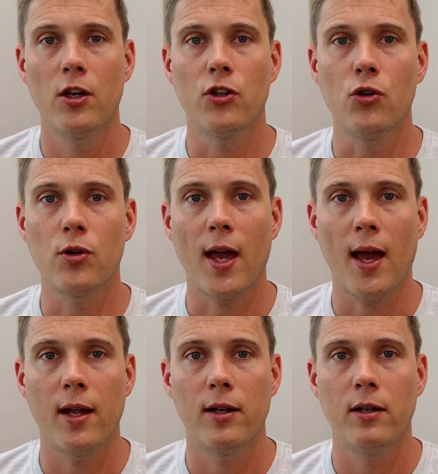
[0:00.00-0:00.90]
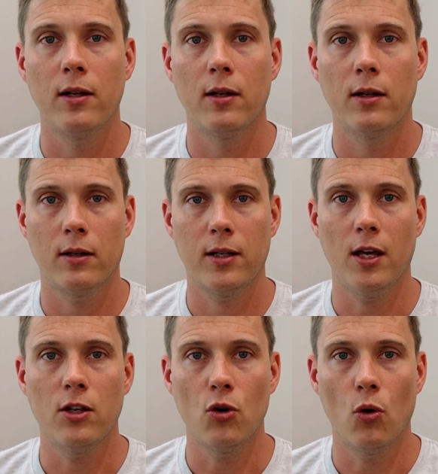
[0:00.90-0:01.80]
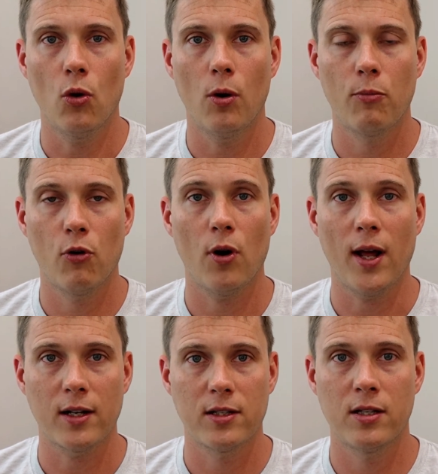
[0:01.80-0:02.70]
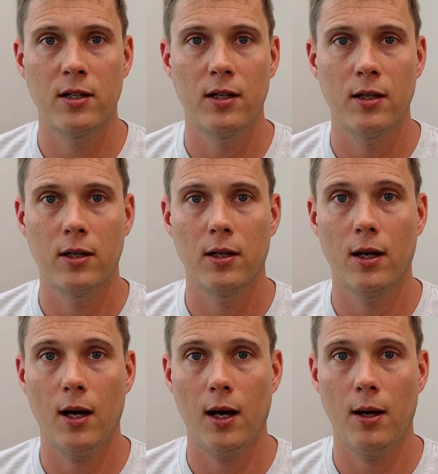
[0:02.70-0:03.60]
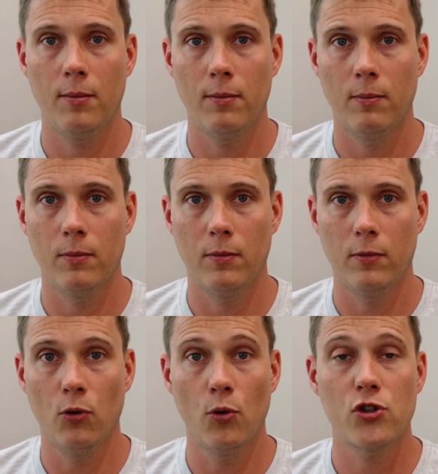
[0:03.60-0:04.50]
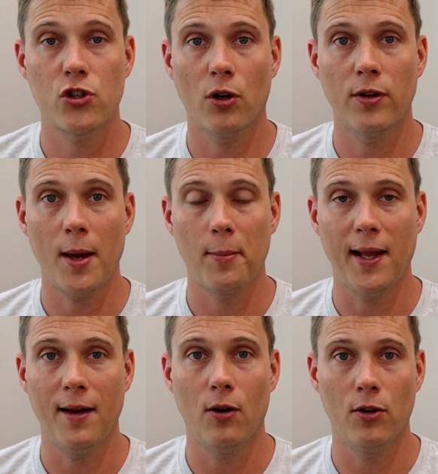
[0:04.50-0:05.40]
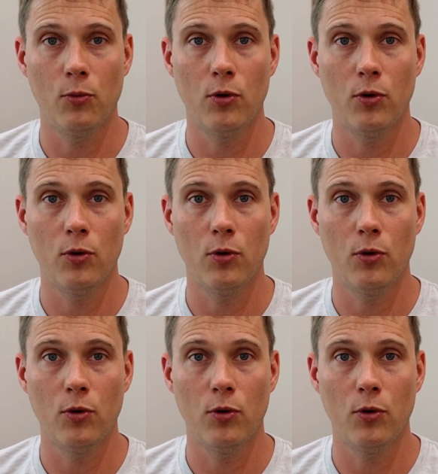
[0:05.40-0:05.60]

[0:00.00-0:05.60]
you can get your product launched on on the